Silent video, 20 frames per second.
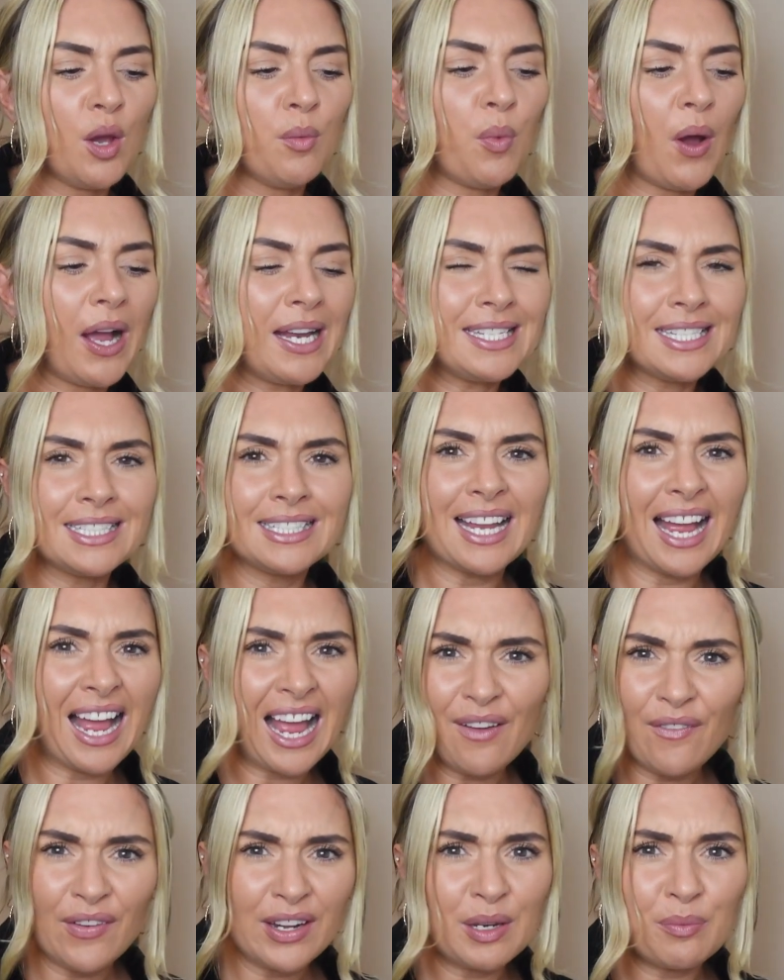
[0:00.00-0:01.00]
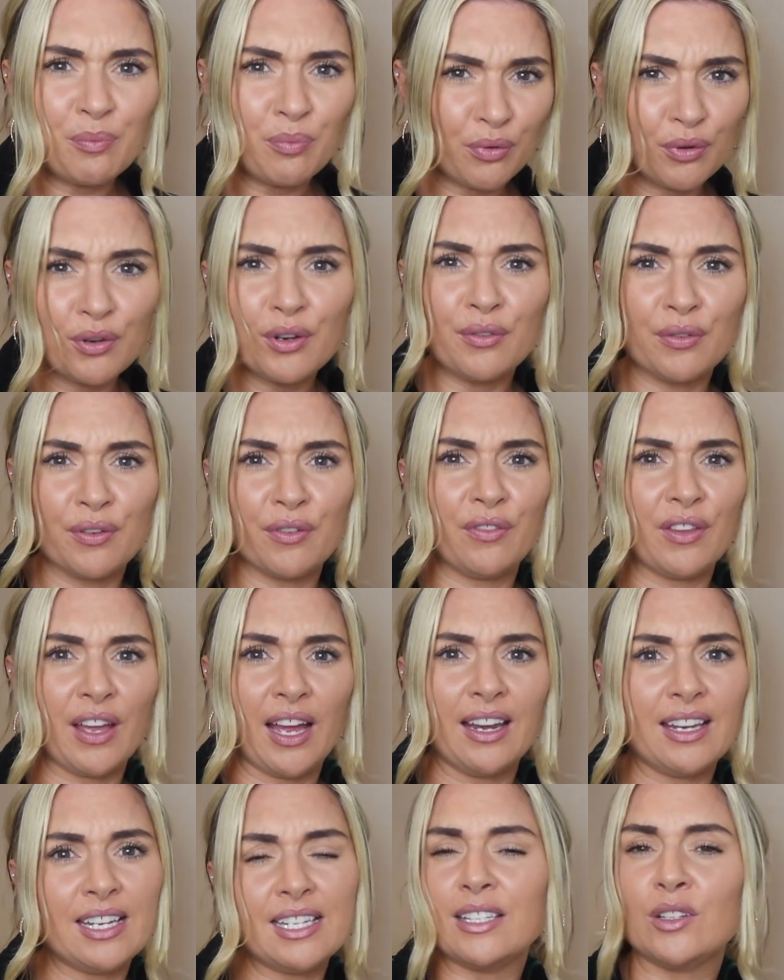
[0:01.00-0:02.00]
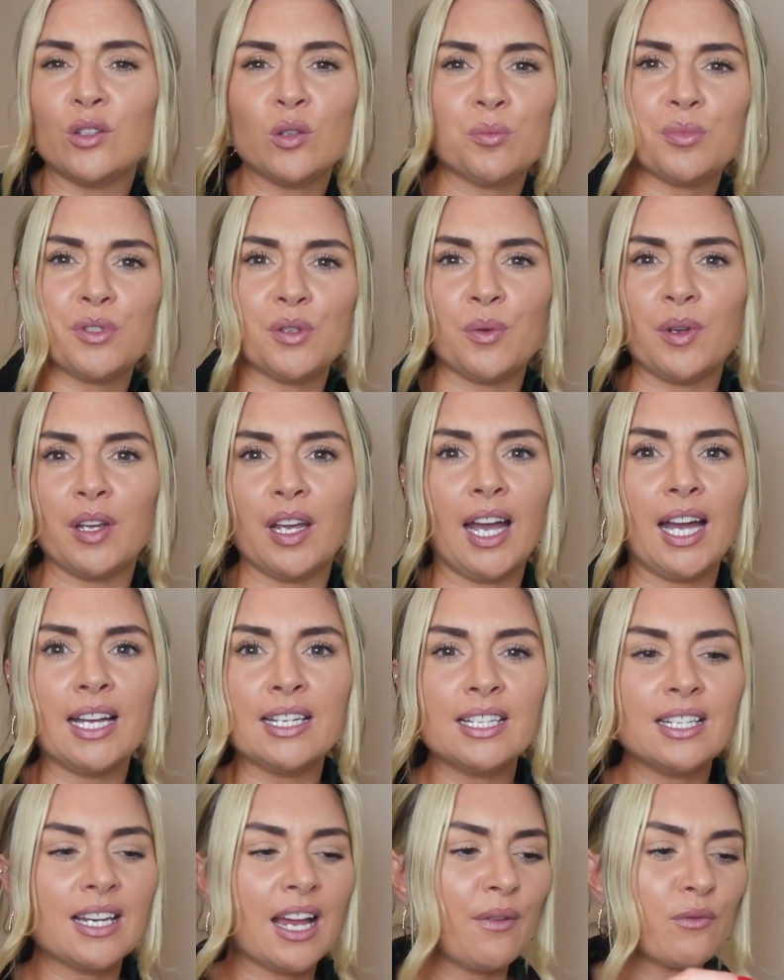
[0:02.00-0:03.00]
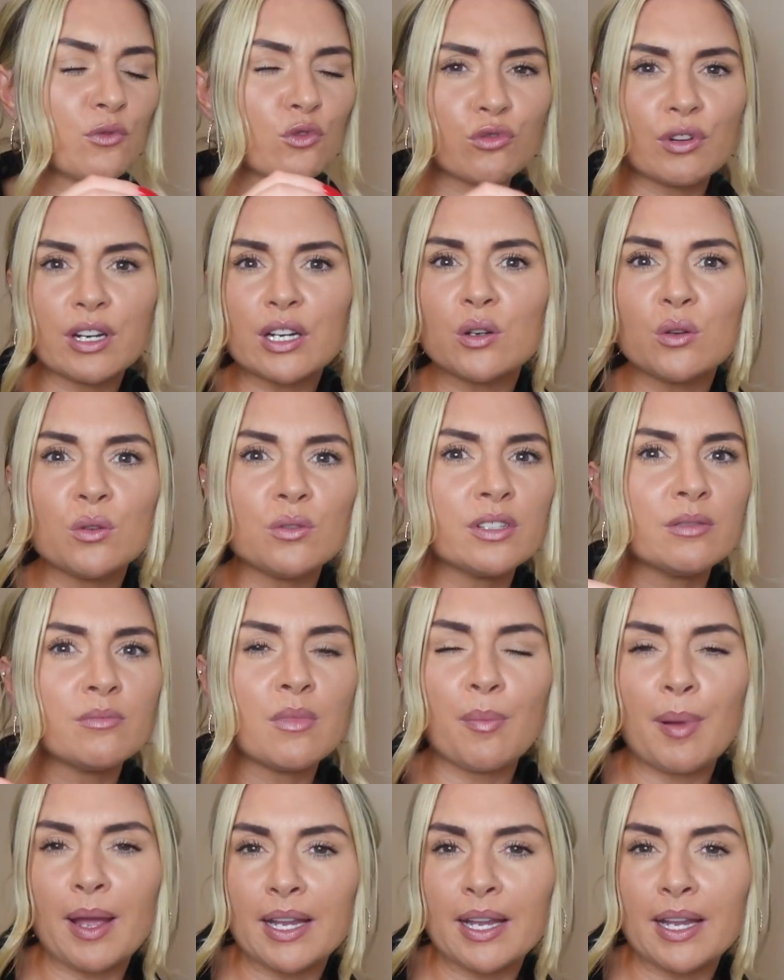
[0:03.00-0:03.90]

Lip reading: But I didn't have any proof of that leading up to it. I didn't have trickles in my